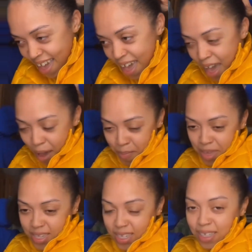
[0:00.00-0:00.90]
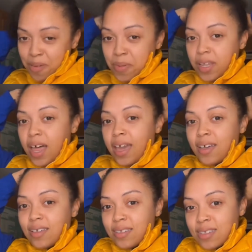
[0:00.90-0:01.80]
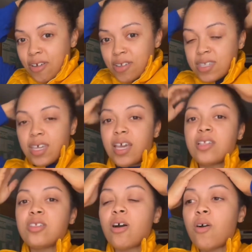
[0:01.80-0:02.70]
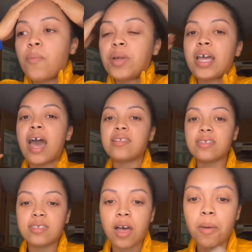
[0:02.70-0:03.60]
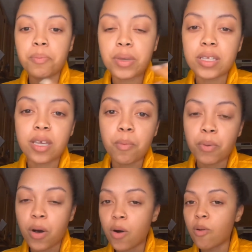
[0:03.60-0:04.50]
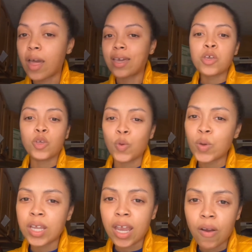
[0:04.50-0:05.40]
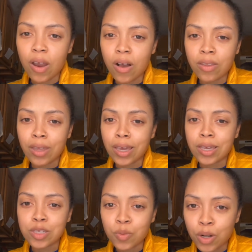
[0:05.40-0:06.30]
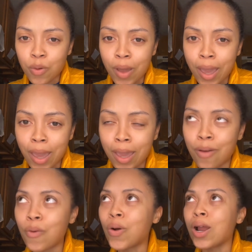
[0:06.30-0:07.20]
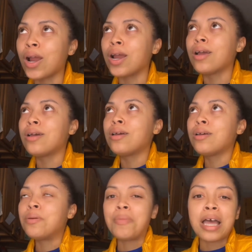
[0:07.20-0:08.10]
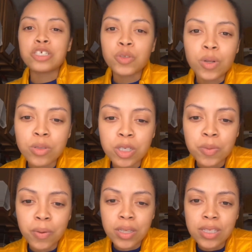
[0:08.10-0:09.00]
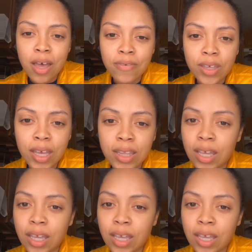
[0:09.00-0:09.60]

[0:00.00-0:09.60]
I'm being silly, but like seriously. And so, but it has this upbeat tempo. Like you would hear it on like Kiss 108 or Magic 106.7.